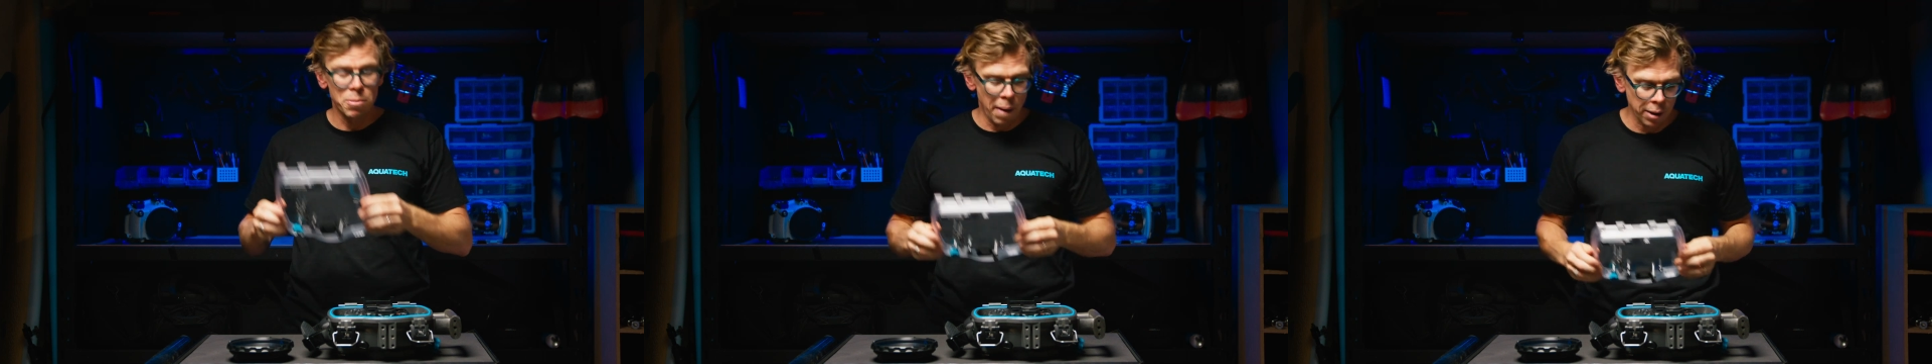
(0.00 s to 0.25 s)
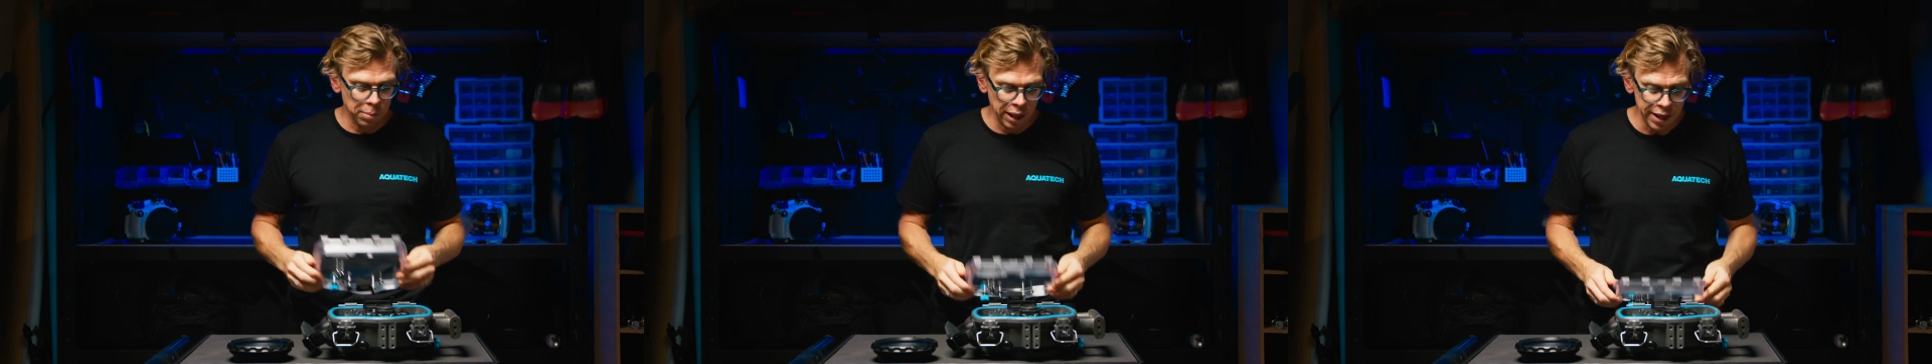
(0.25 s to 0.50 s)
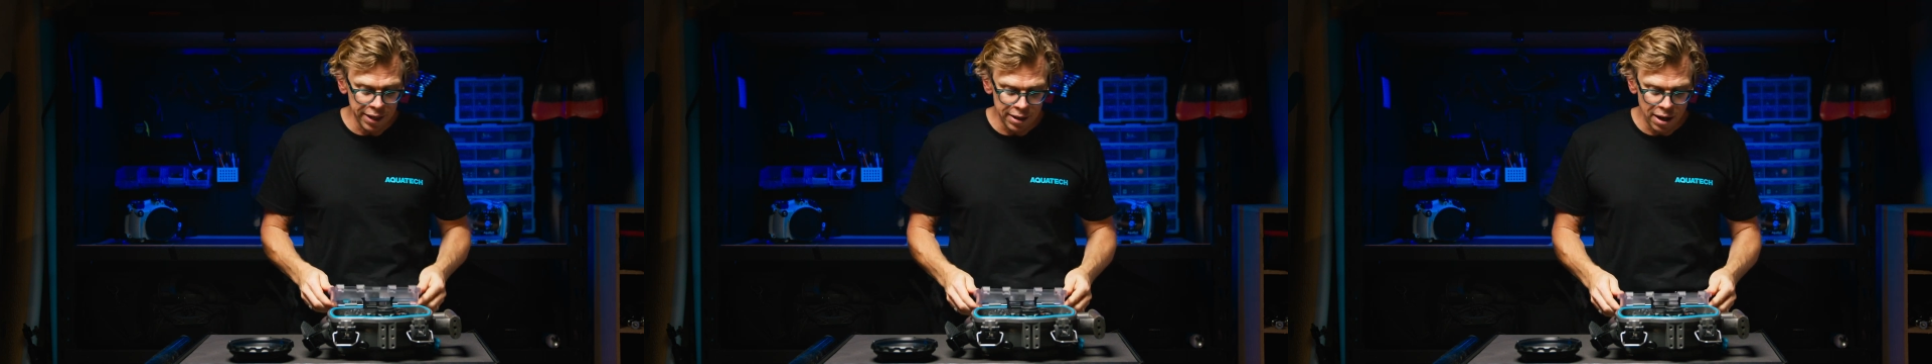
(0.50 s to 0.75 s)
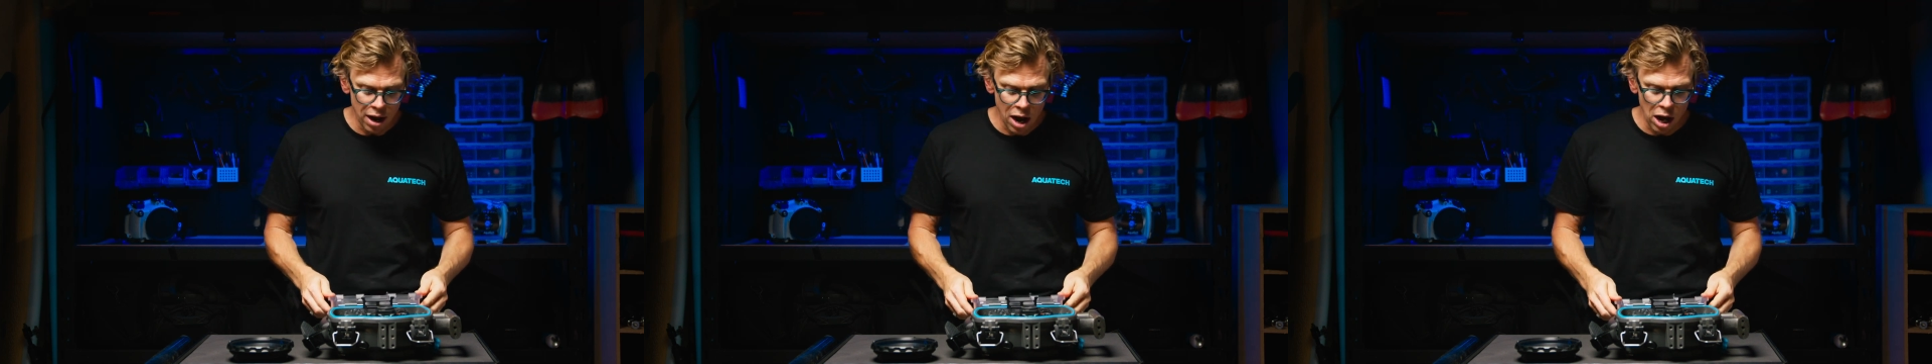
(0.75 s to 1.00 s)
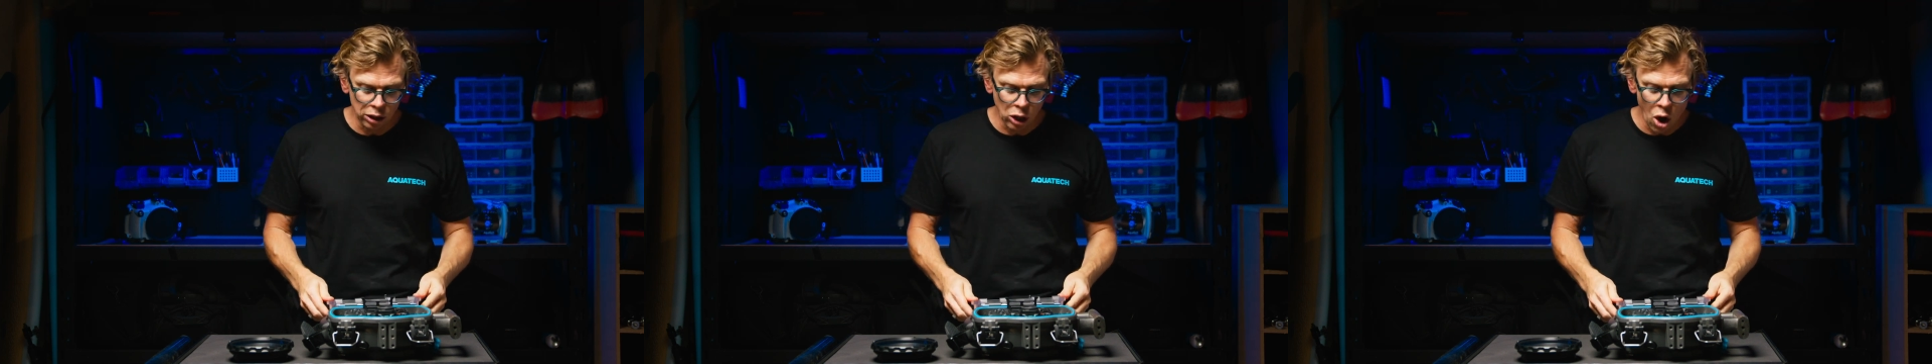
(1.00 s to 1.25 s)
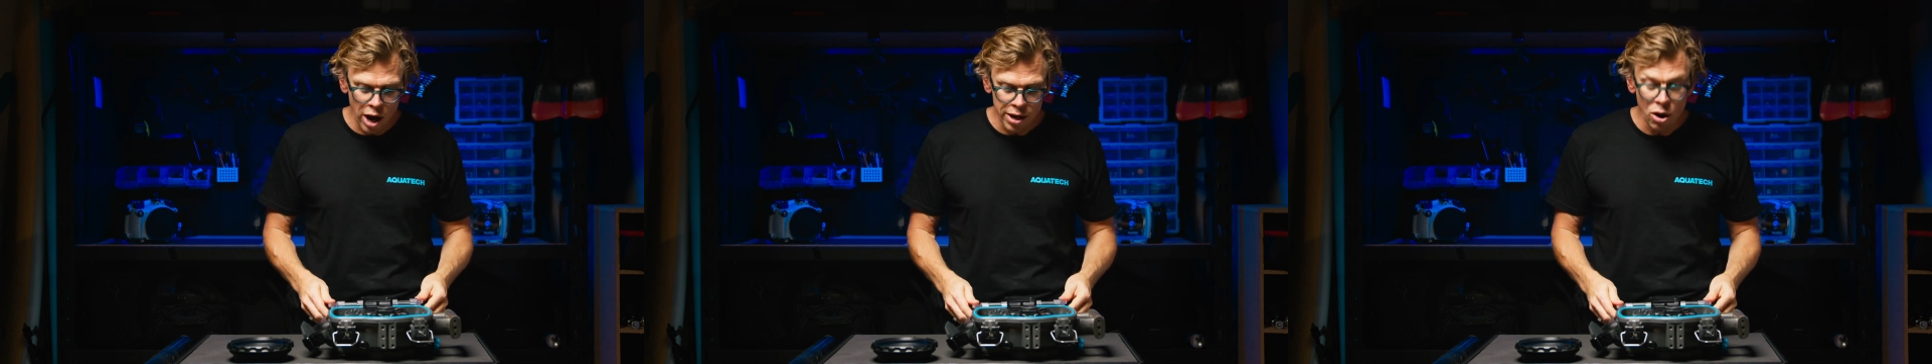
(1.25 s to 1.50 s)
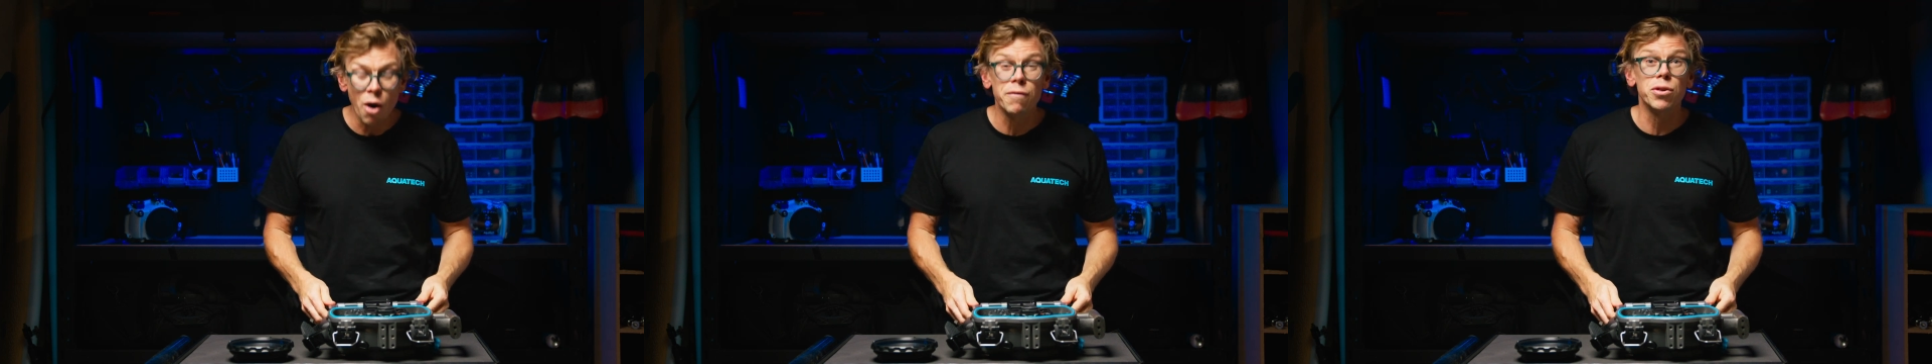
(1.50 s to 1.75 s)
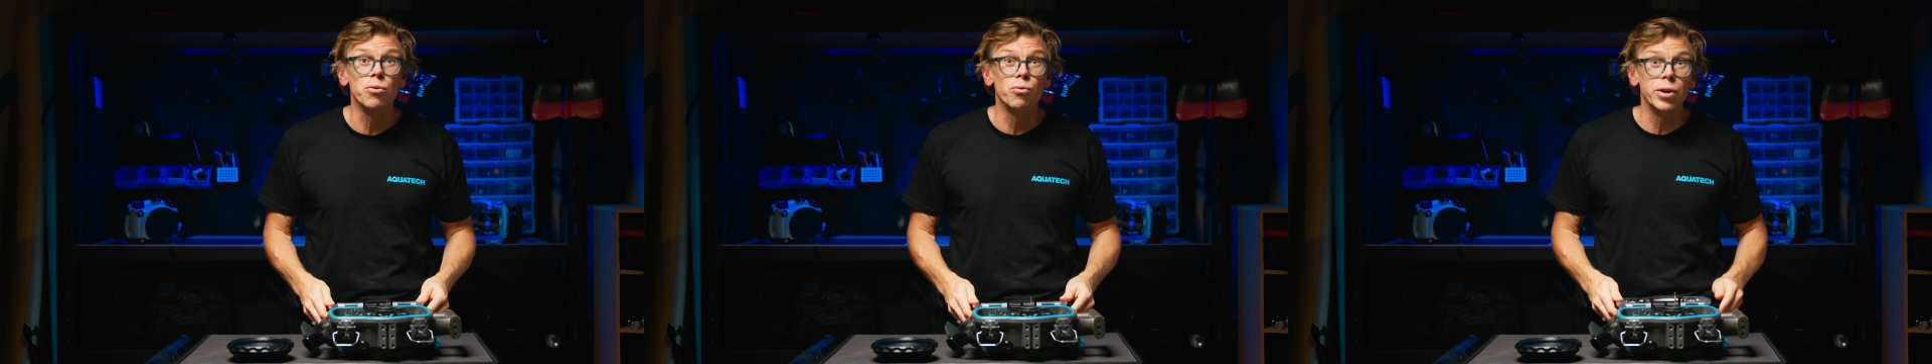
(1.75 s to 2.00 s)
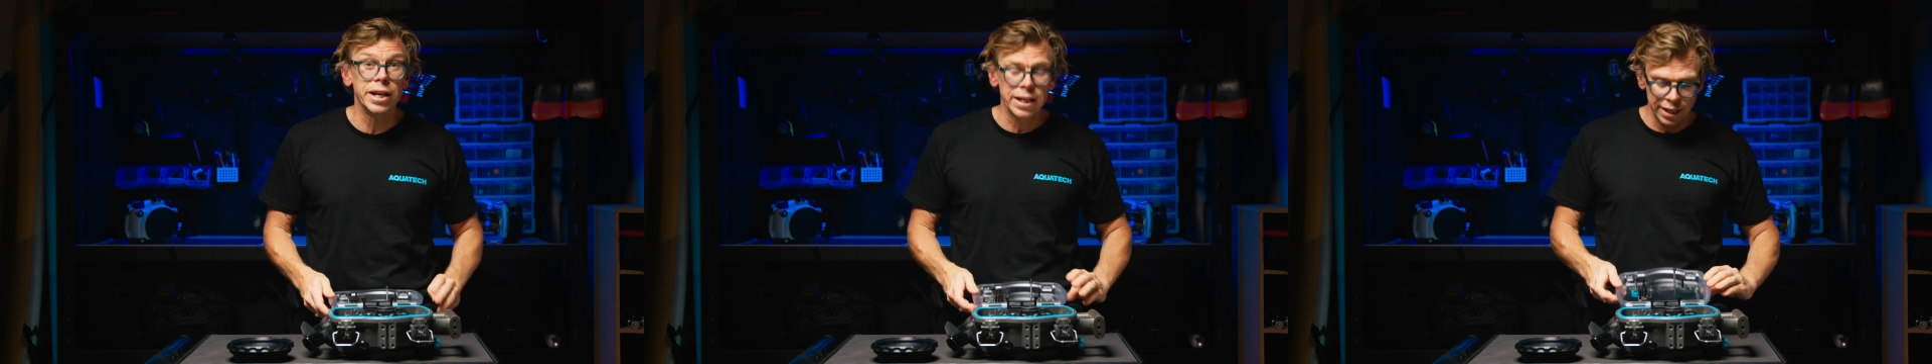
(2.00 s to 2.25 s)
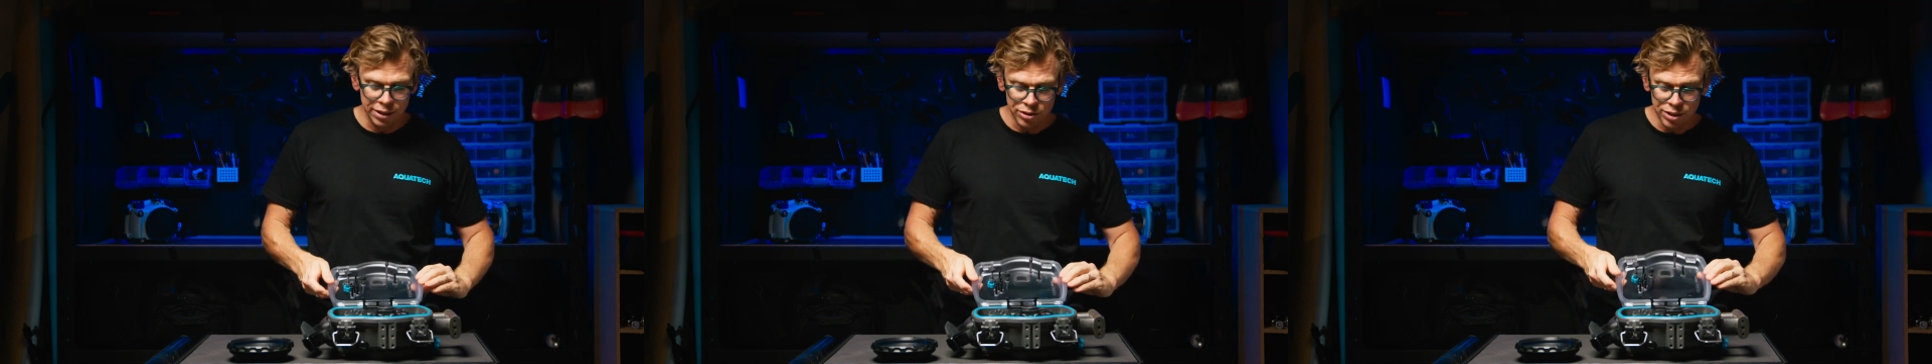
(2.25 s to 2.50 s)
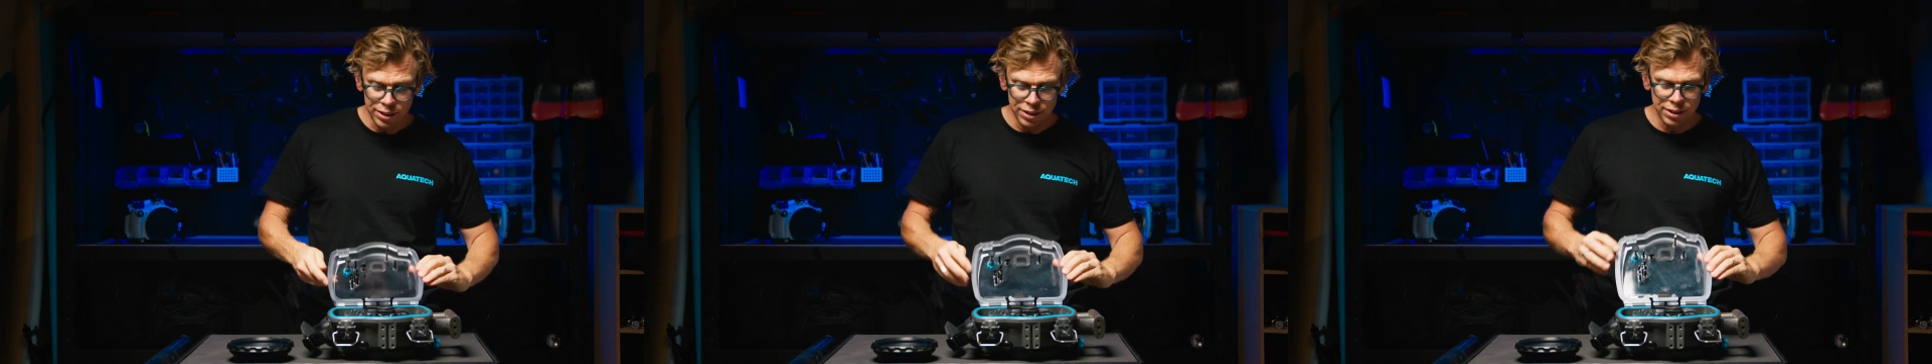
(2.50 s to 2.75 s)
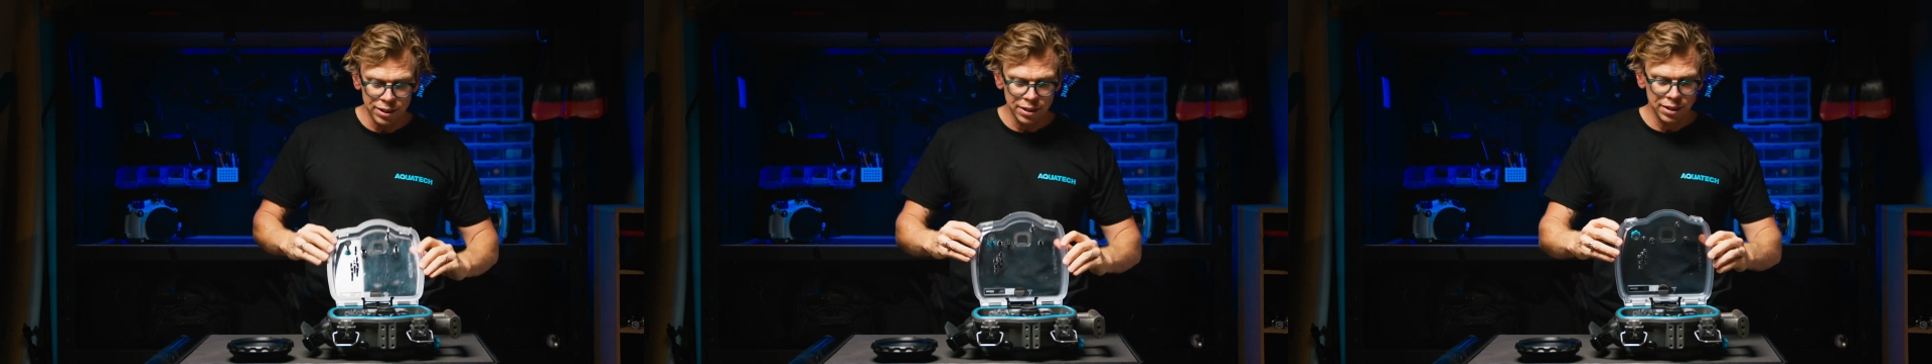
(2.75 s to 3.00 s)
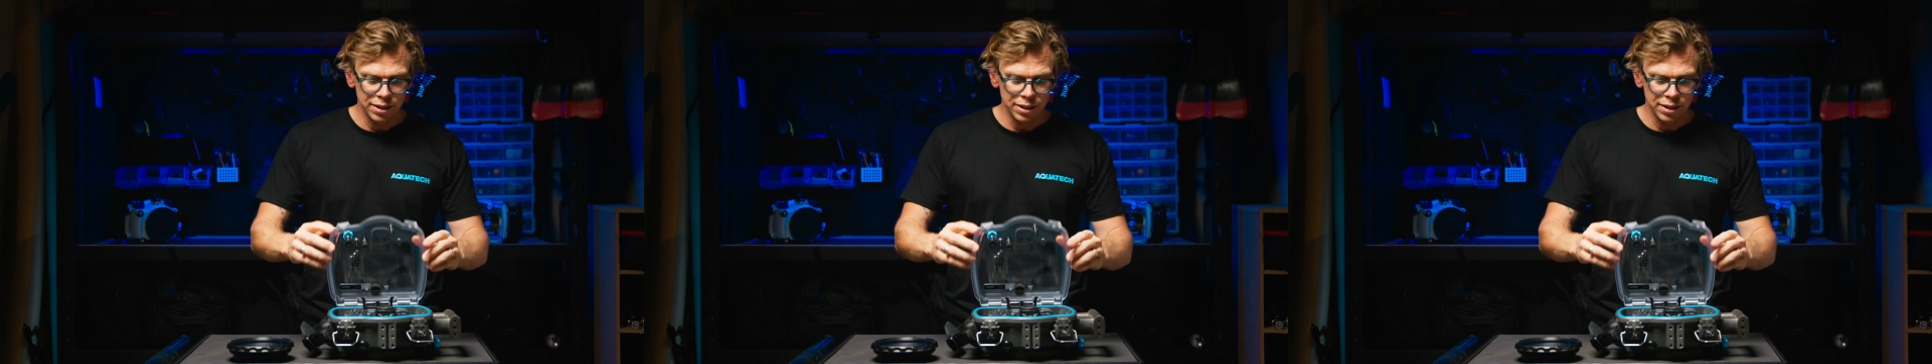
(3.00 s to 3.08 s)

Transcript: your backplate, align over the rear hinges,